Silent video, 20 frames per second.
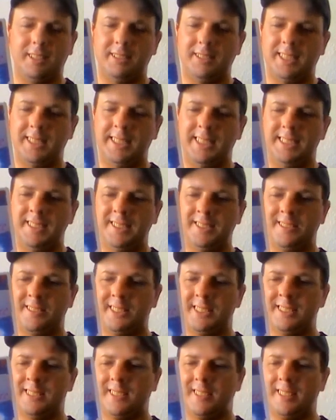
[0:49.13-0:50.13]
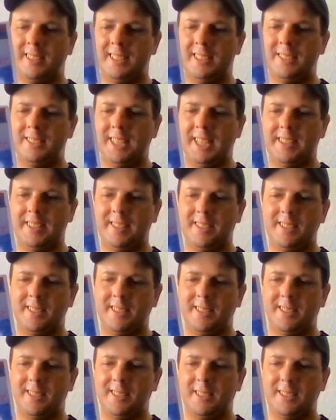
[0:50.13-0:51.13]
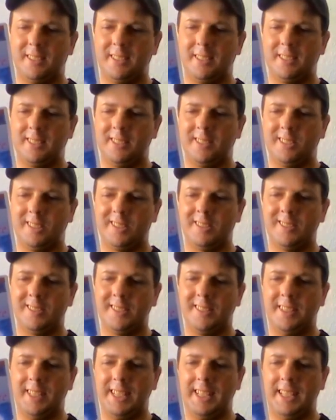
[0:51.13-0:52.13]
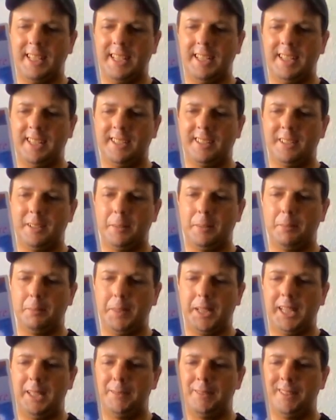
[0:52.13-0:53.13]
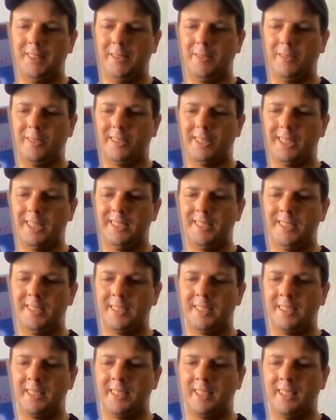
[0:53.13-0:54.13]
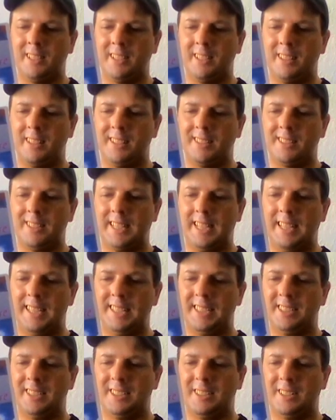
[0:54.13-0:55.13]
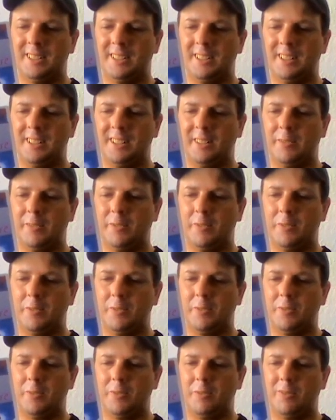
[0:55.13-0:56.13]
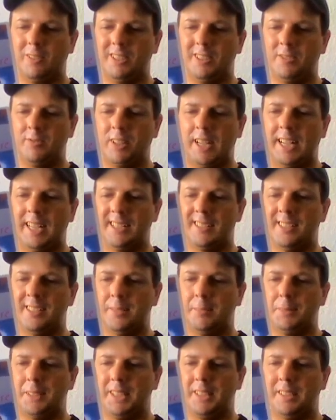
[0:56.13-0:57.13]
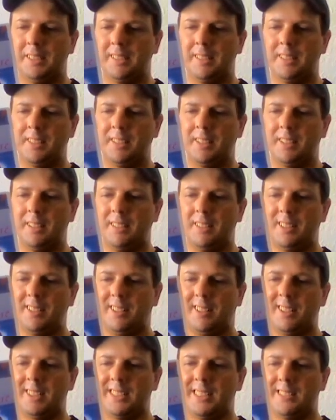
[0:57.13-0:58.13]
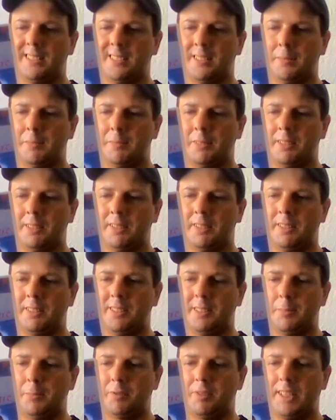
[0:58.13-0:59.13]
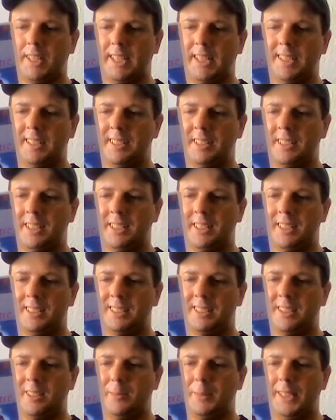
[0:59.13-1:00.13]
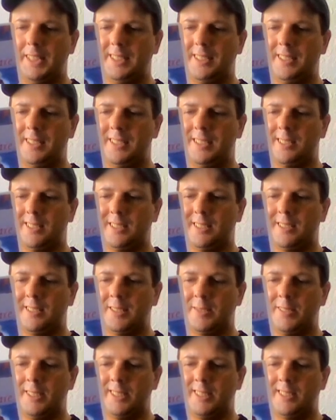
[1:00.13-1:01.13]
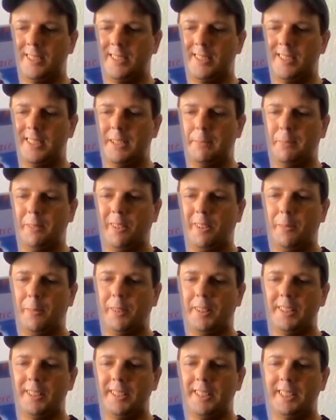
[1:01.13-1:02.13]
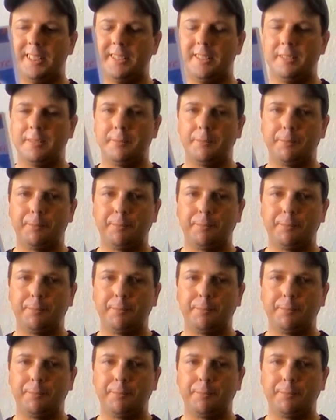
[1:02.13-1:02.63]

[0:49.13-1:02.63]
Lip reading: Disney shorts on this. You got the Tortoise and the Hare, Babes in the Woods, the Saga of Windwagon Smith, the Gods of Spring, Toby Tortoise Returns, and Paul Bunyan.